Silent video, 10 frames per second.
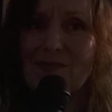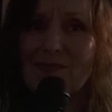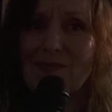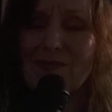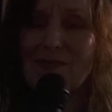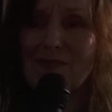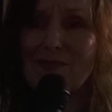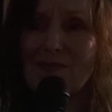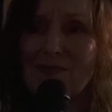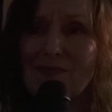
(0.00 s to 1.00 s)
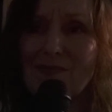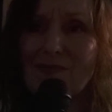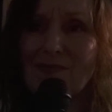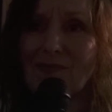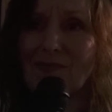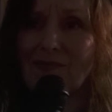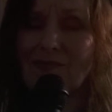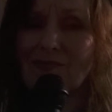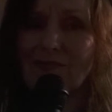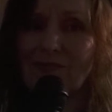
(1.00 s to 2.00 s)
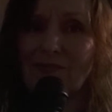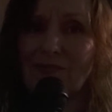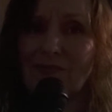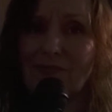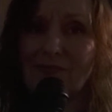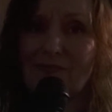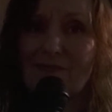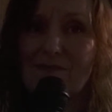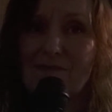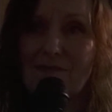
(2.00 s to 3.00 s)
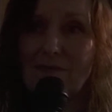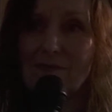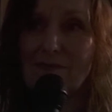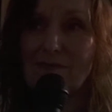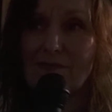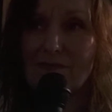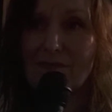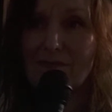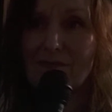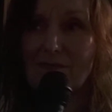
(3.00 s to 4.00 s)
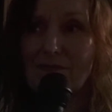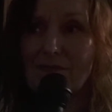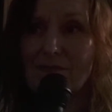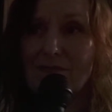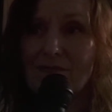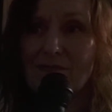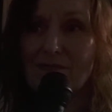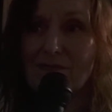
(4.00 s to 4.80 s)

(silence)